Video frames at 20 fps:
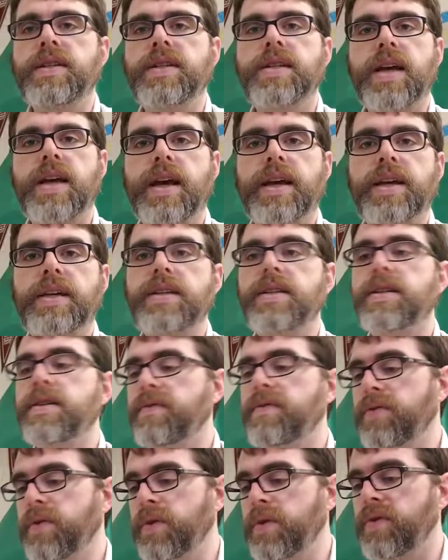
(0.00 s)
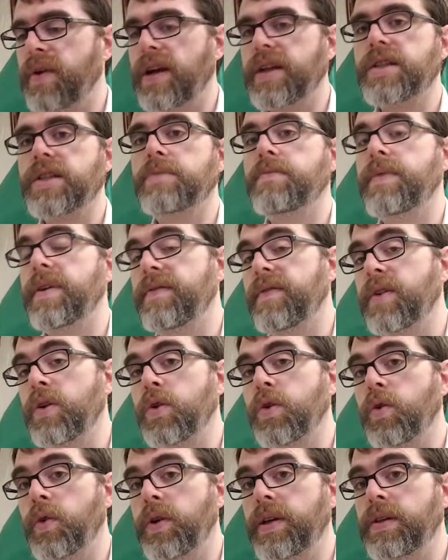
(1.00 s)
signs for directions, but if you're
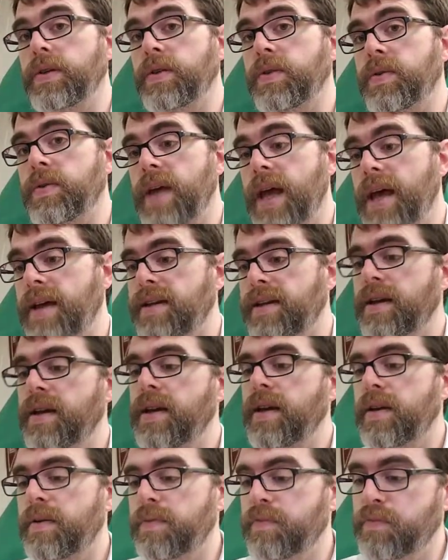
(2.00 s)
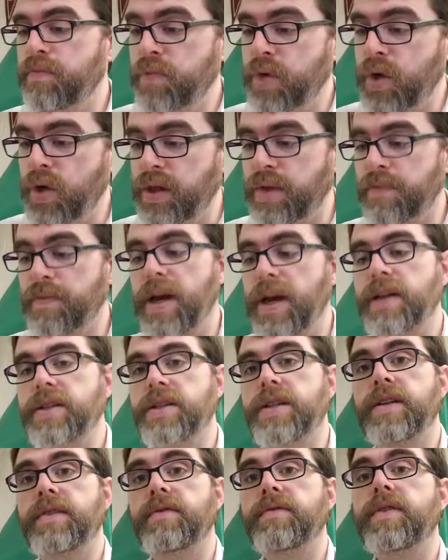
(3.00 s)
going to do that, put the
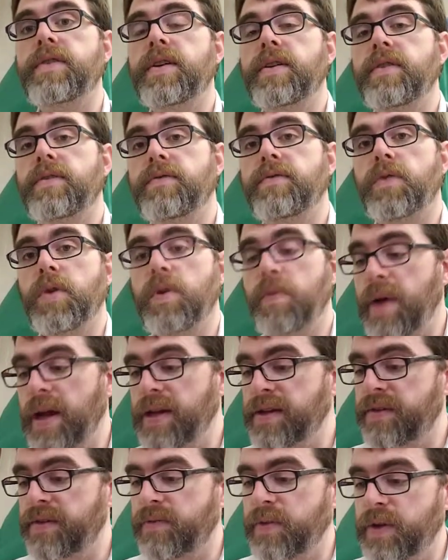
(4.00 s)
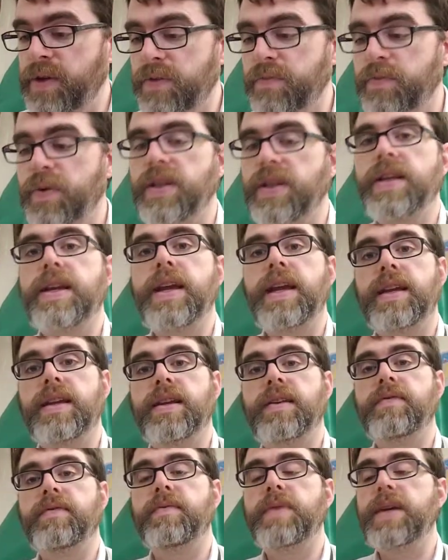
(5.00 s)
positive for positive ones or put the
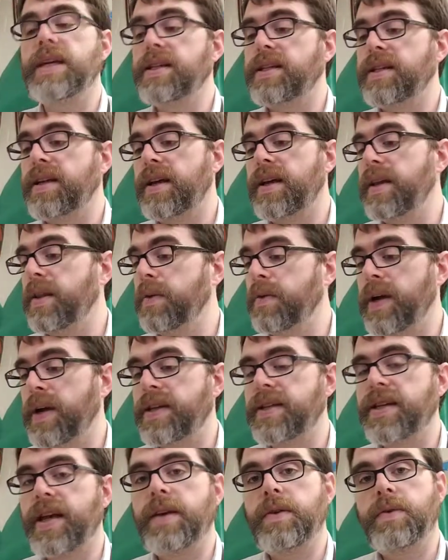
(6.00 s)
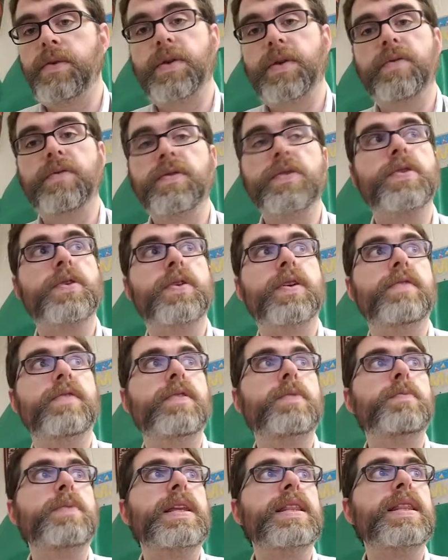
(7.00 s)
negative, because otherwise I don't know for certain
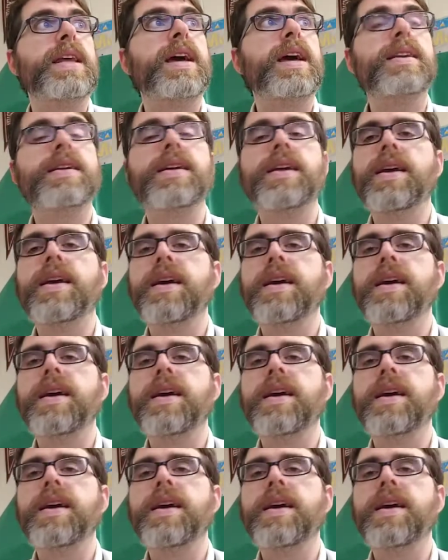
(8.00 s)
if you mean that.